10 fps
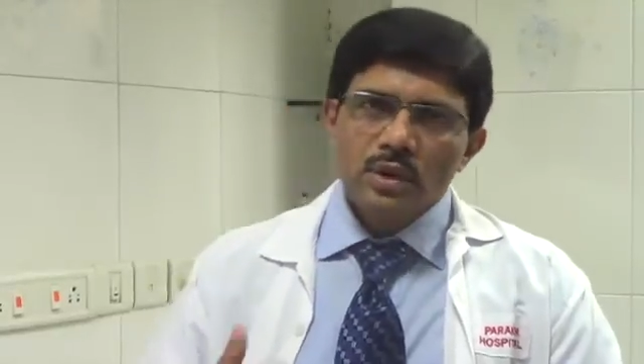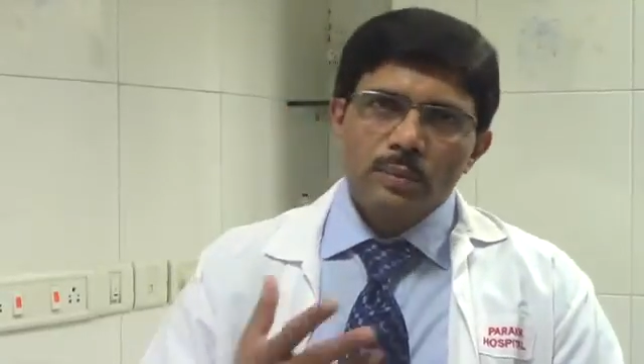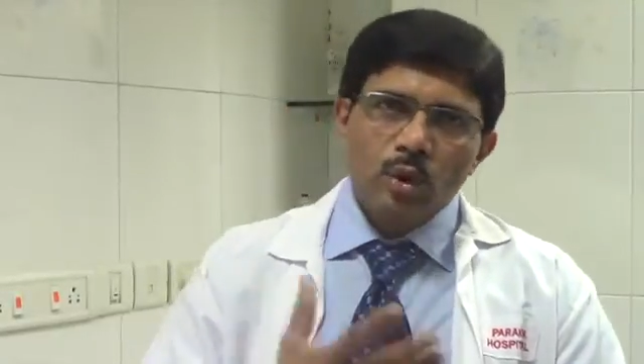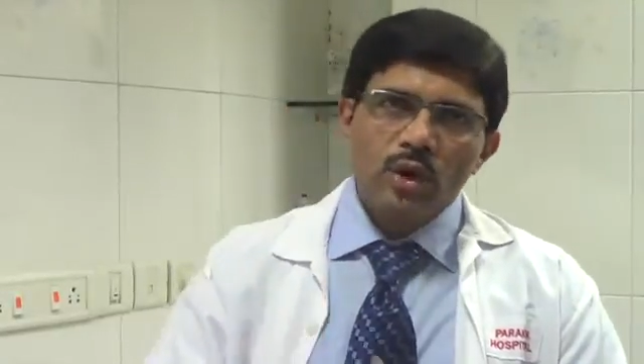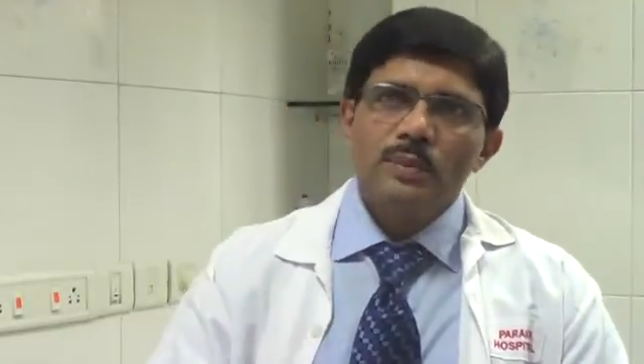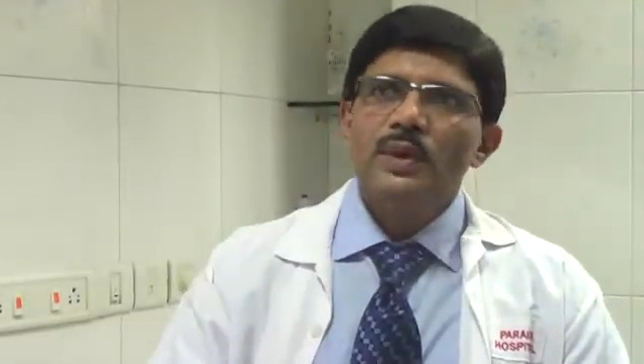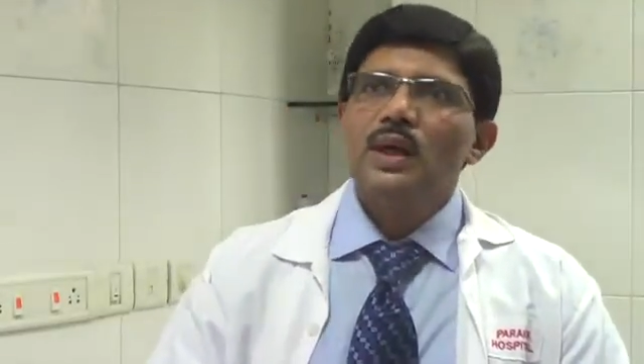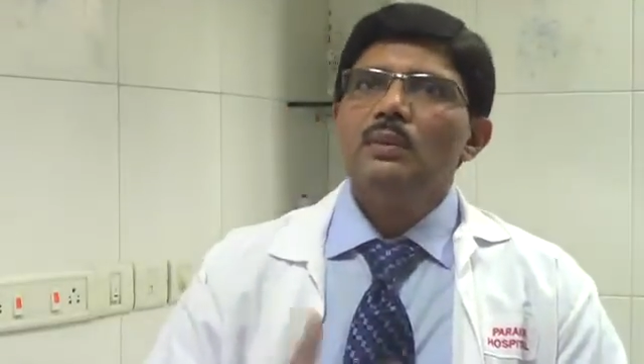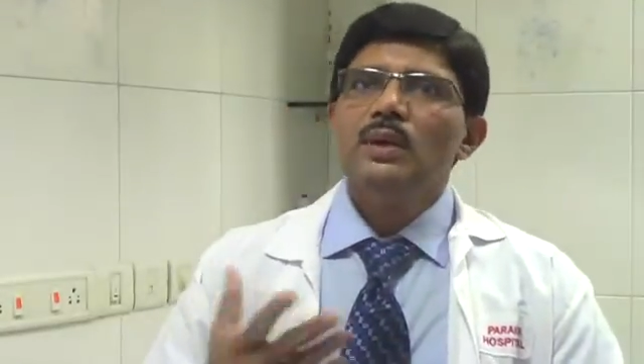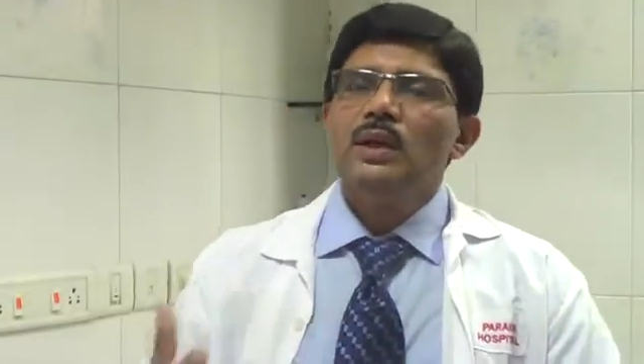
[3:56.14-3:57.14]
The polyp
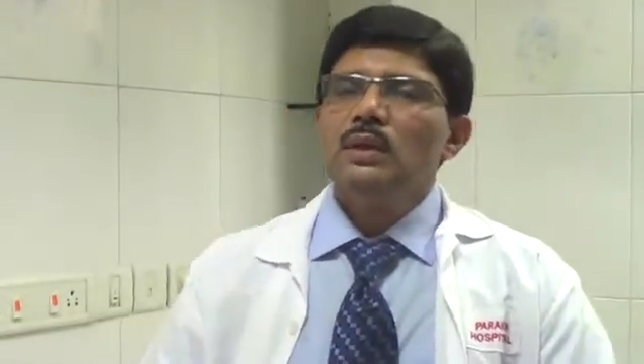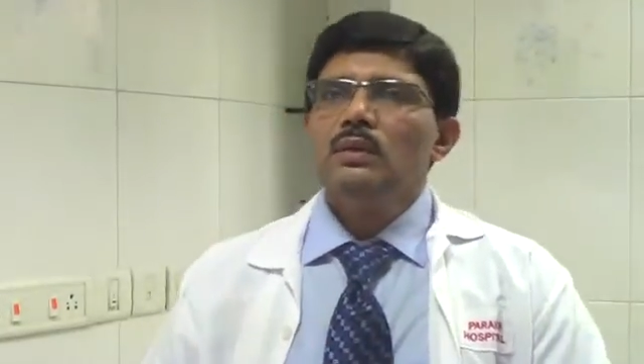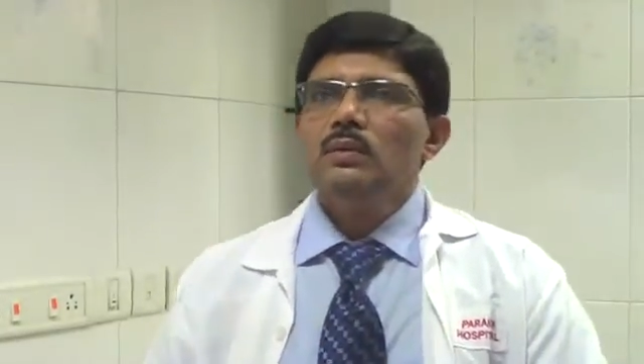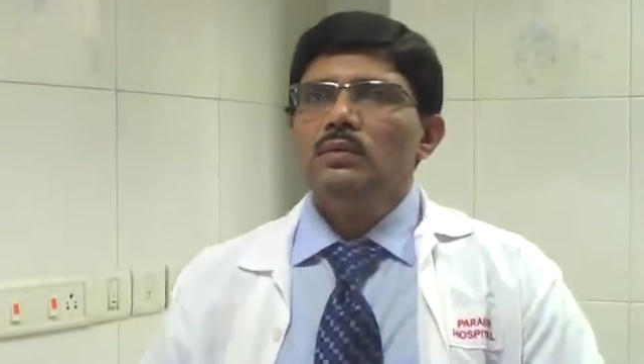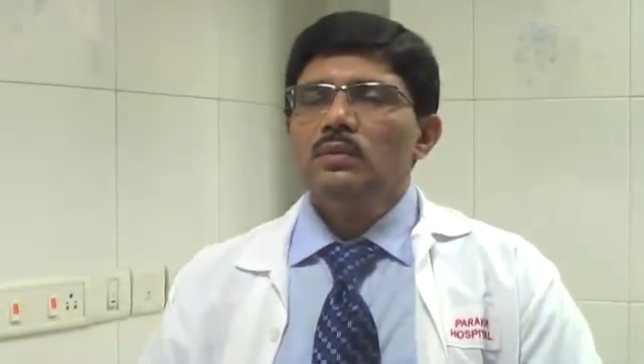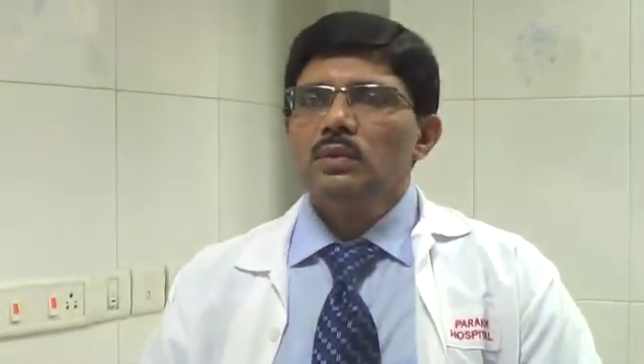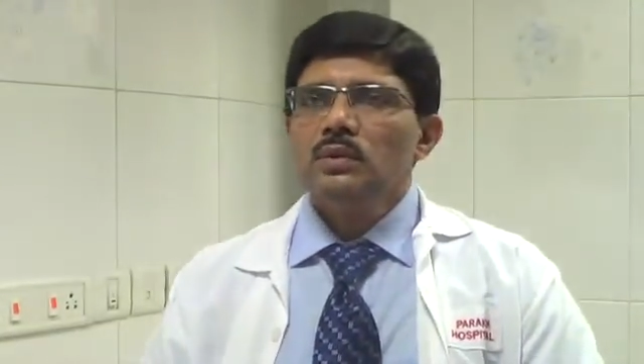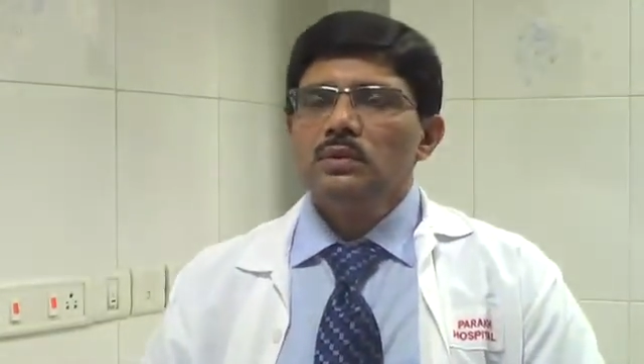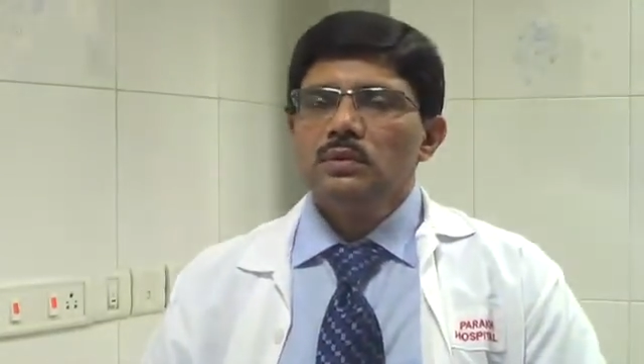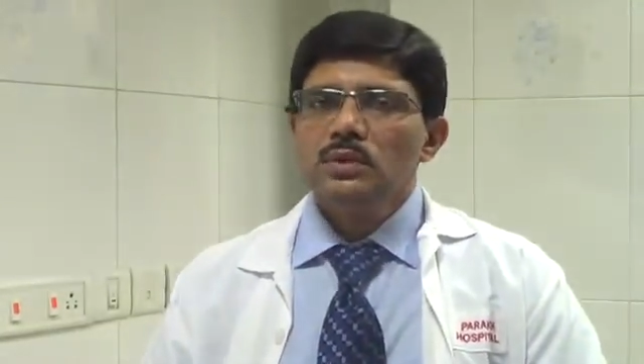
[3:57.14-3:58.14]
can be
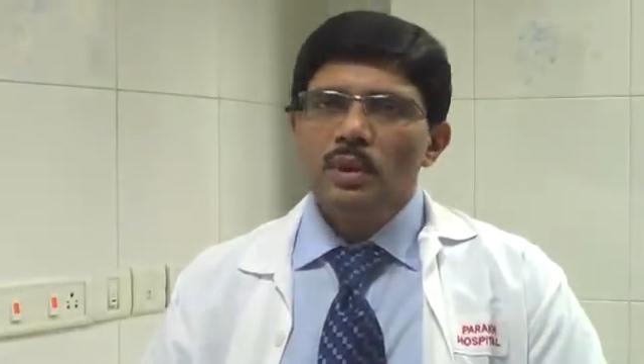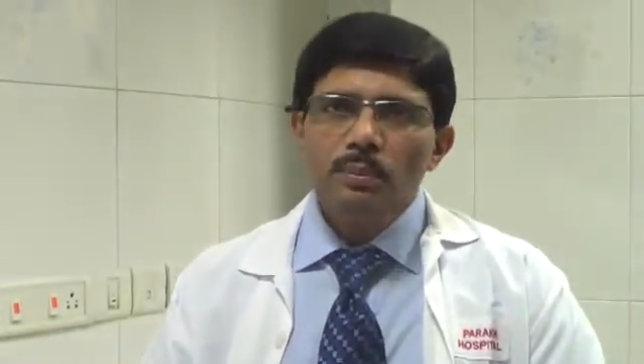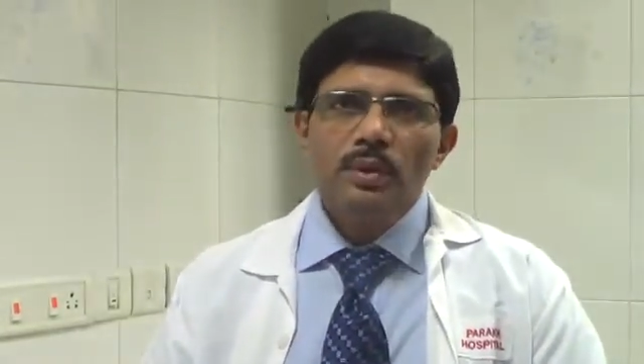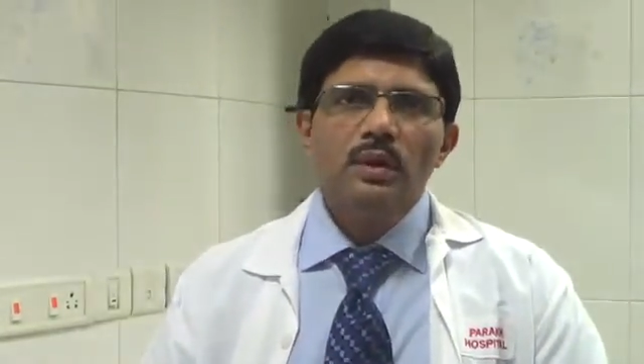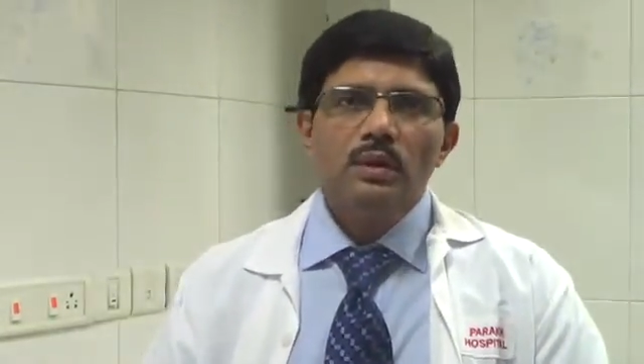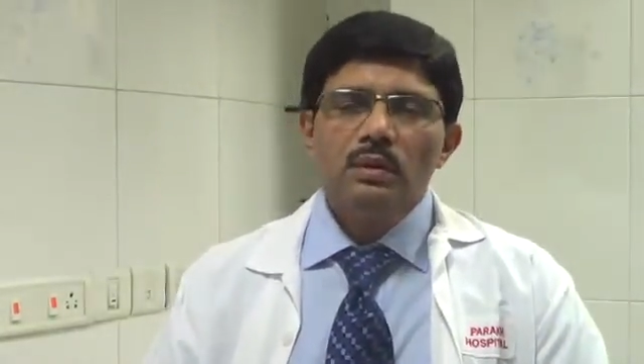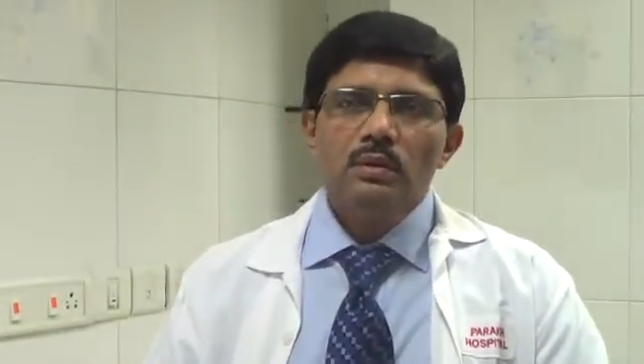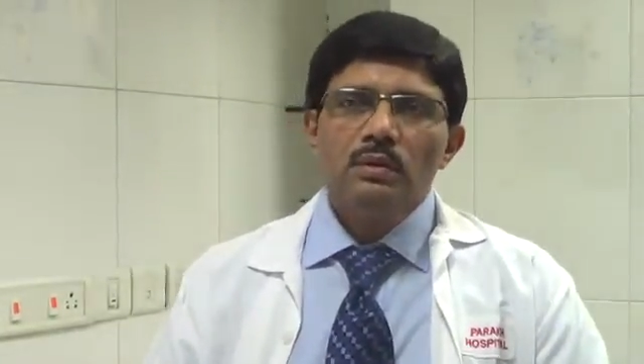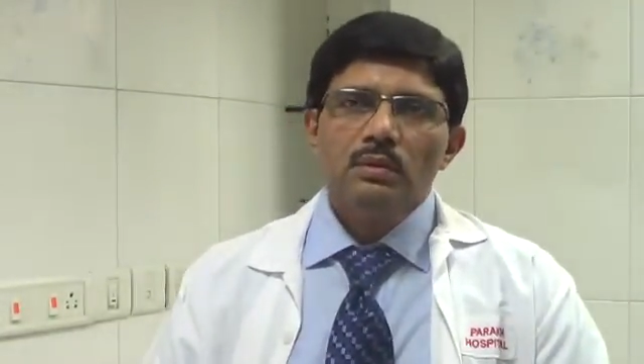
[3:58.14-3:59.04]
simple,